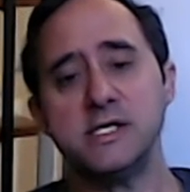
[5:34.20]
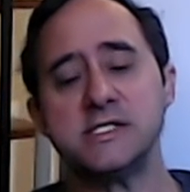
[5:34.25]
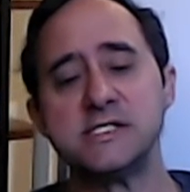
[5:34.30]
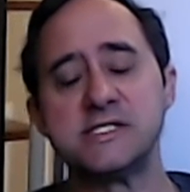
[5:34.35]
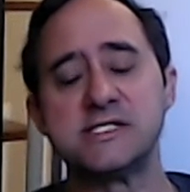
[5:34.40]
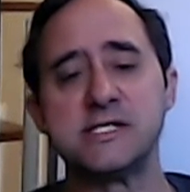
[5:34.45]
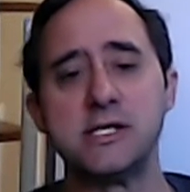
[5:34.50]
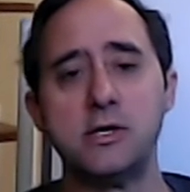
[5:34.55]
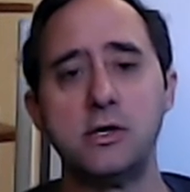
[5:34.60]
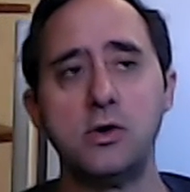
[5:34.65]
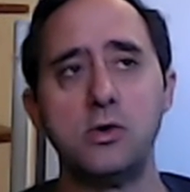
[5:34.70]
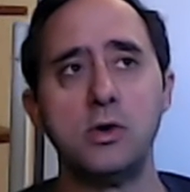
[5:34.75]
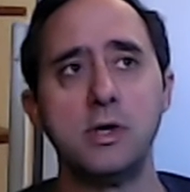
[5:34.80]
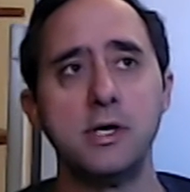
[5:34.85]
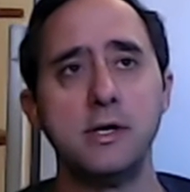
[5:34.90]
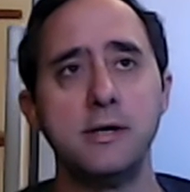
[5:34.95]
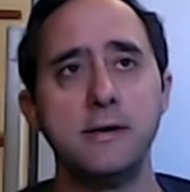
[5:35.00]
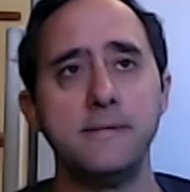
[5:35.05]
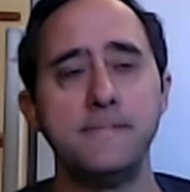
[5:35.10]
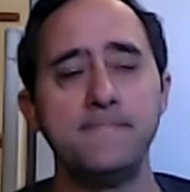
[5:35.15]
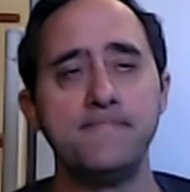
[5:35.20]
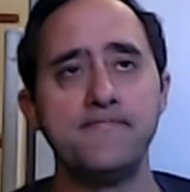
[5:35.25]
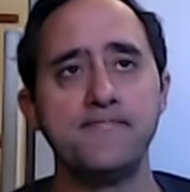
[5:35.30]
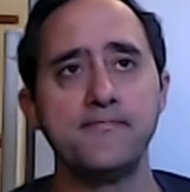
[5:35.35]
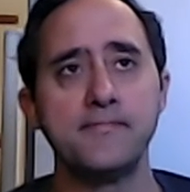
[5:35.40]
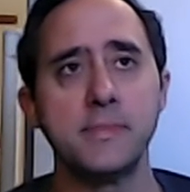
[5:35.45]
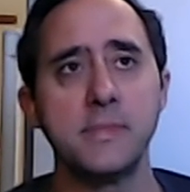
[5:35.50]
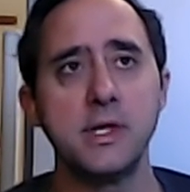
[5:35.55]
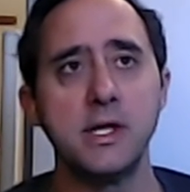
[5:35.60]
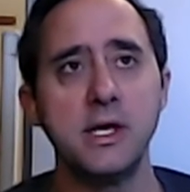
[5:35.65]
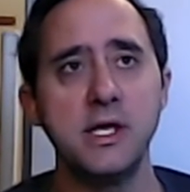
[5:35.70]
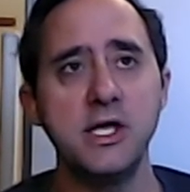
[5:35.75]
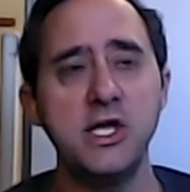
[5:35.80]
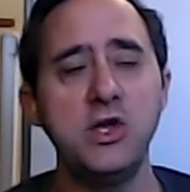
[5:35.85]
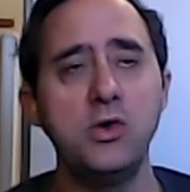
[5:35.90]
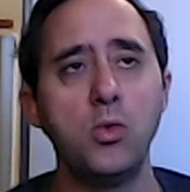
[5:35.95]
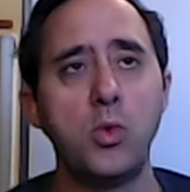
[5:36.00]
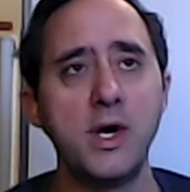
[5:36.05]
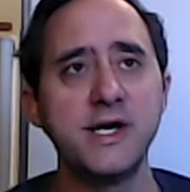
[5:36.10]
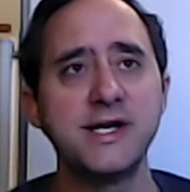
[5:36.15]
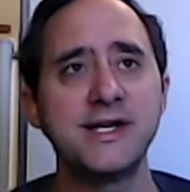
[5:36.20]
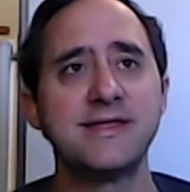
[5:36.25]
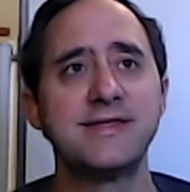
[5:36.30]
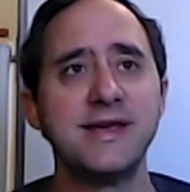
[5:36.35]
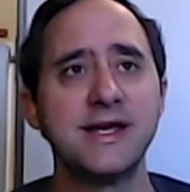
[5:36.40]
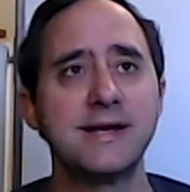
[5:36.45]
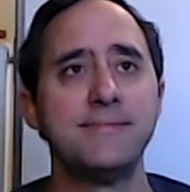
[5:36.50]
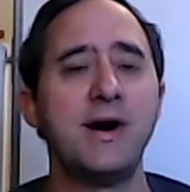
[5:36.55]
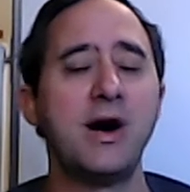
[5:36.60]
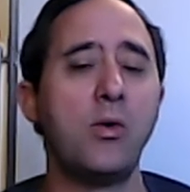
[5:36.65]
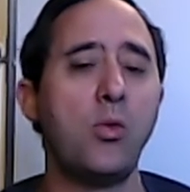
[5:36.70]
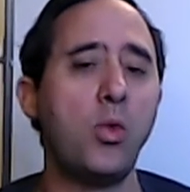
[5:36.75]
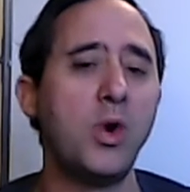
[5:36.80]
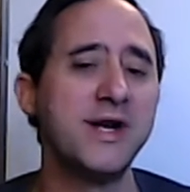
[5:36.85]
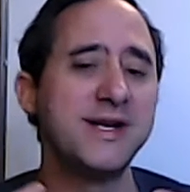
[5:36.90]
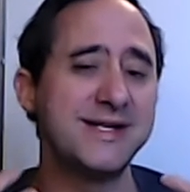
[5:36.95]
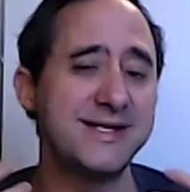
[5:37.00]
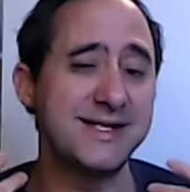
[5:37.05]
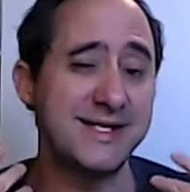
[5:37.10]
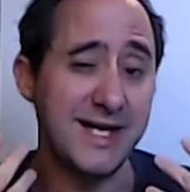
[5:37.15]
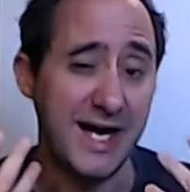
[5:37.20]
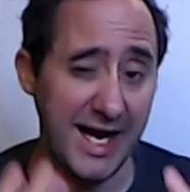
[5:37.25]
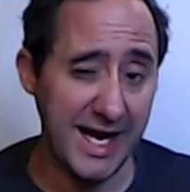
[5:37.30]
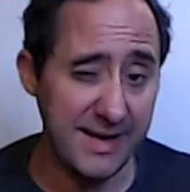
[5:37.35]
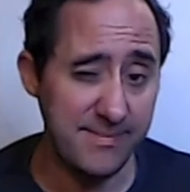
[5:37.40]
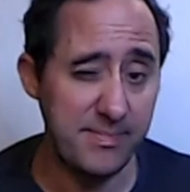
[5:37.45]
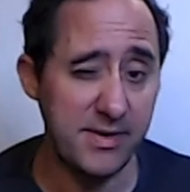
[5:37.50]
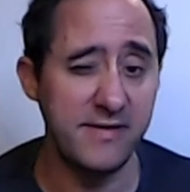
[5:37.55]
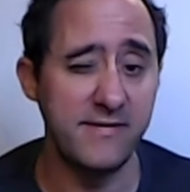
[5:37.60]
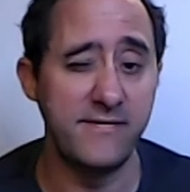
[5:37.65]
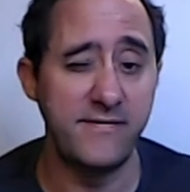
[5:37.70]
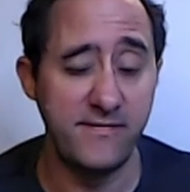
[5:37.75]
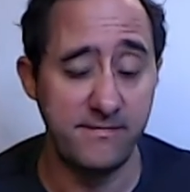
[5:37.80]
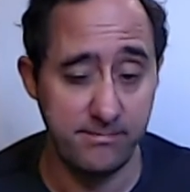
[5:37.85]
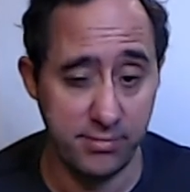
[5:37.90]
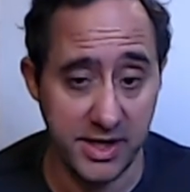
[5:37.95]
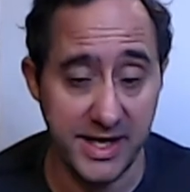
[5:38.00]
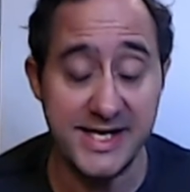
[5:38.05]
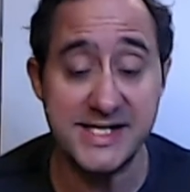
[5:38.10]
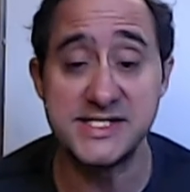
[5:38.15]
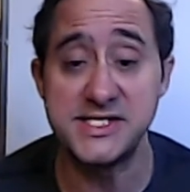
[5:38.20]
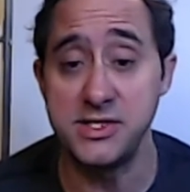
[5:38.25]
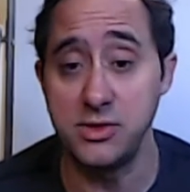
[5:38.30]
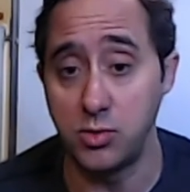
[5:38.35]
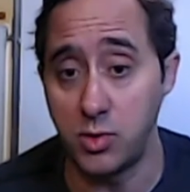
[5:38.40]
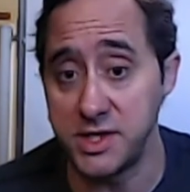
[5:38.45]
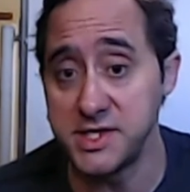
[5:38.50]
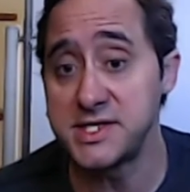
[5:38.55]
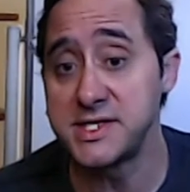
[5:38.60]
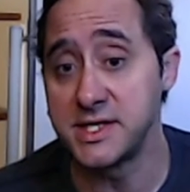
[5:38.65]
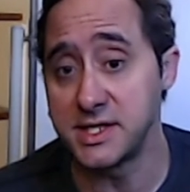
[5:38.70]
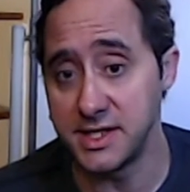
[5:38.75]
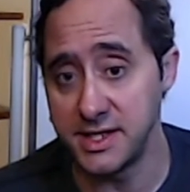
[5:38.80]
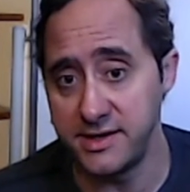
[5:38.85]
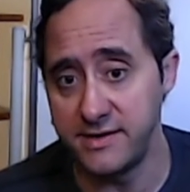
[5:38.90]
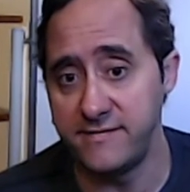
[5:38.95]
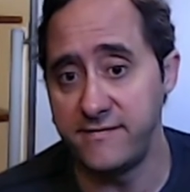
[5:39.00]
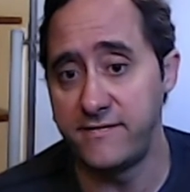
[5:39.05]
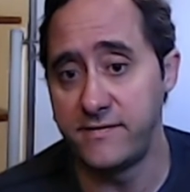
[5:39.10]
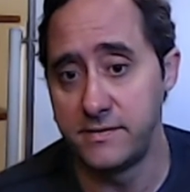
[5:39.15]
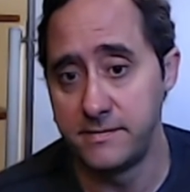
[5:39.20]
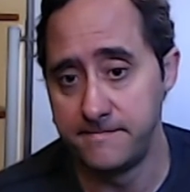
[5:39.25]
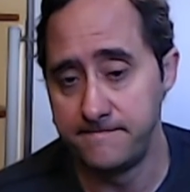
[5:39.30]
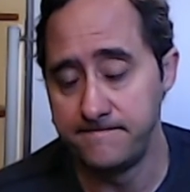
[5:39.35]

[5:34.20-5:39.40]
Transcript: So you want to think about what type of place you want to live.